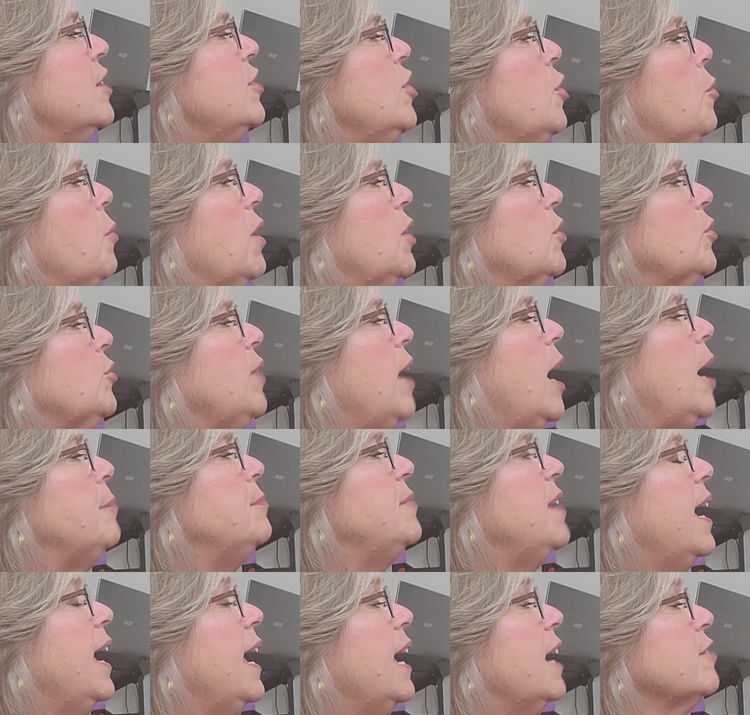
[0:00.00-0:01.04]
Noelle
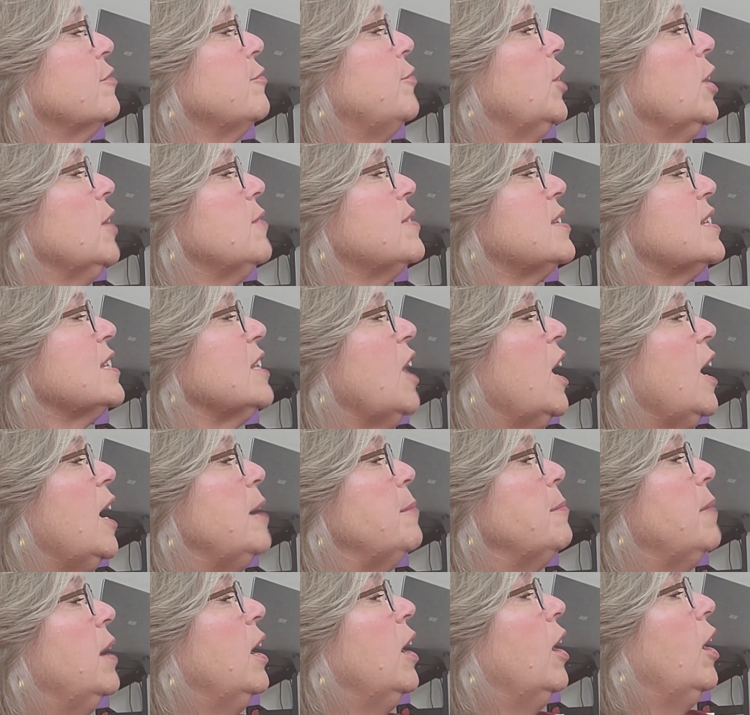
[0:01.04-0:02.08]
grabbed a handful of
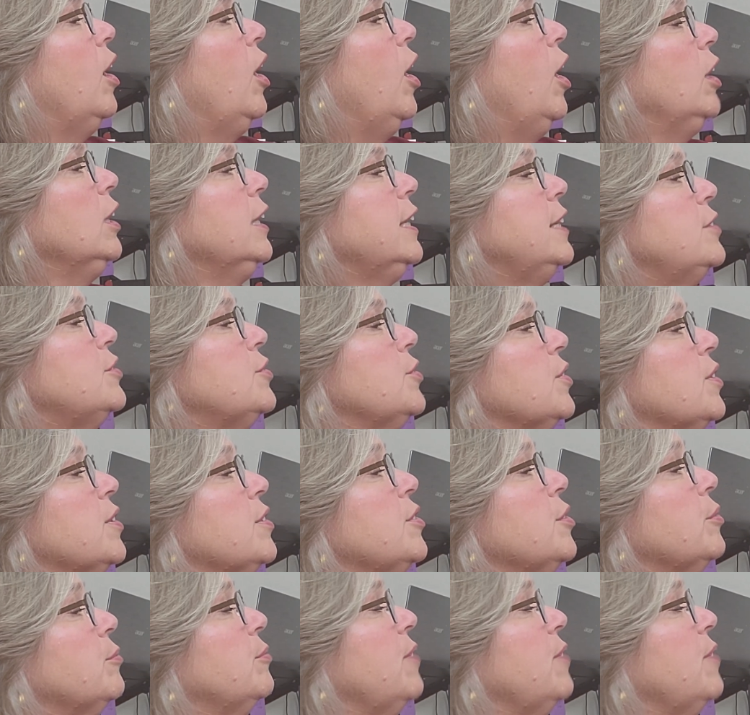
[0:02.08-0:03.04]
slime. Holly took the